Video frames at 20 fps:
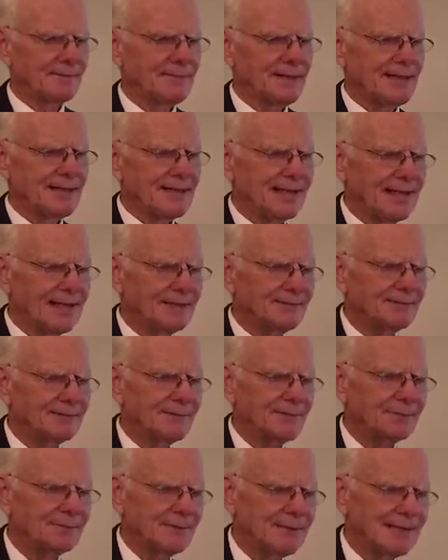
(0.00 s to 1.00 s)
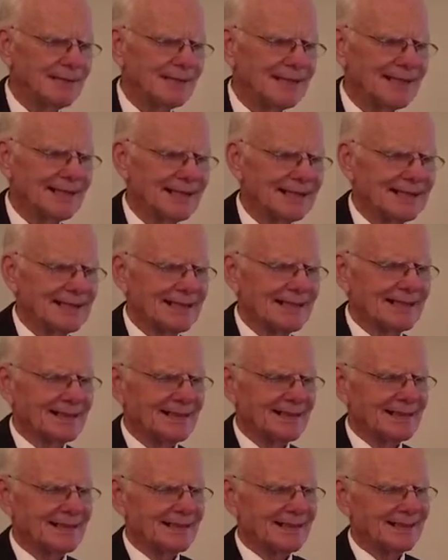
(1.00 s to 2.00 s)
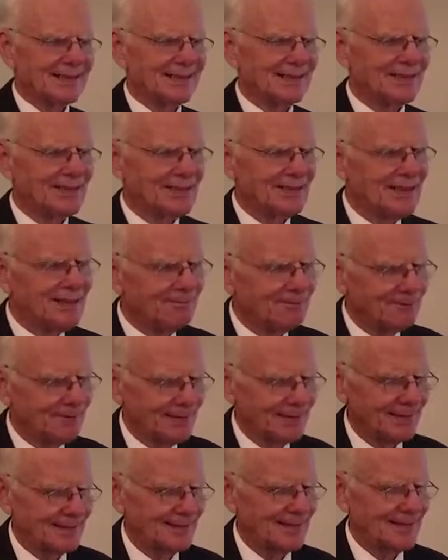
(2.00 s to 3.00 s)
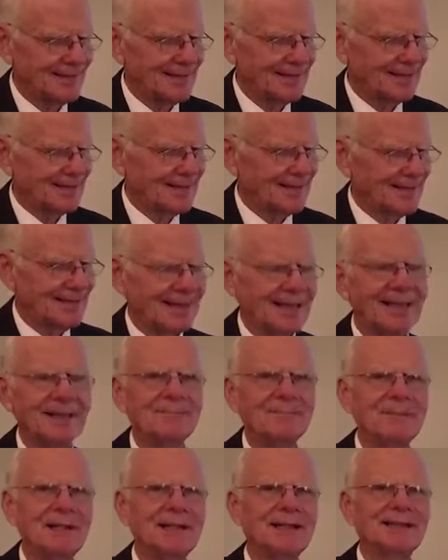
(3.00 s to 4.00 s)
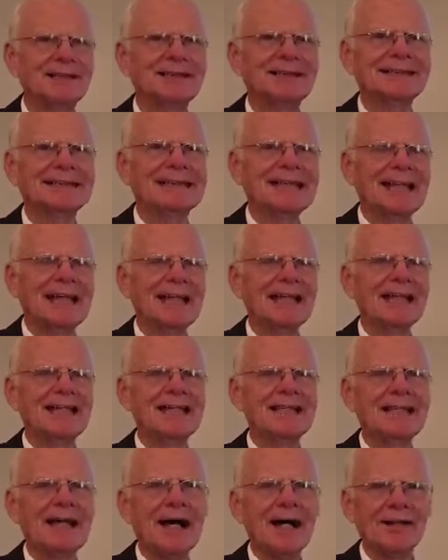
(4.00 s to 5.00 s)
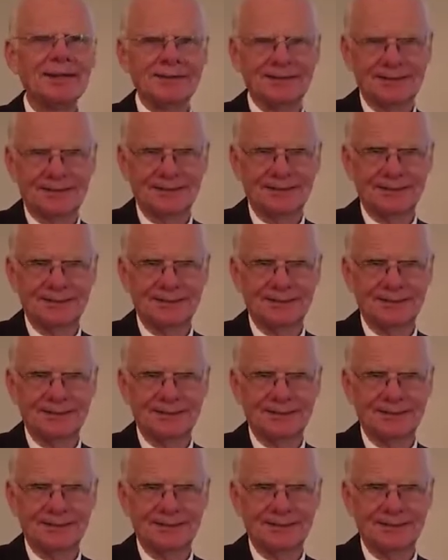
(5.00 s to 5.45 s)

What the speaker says: became to me the chiefest among 10,000.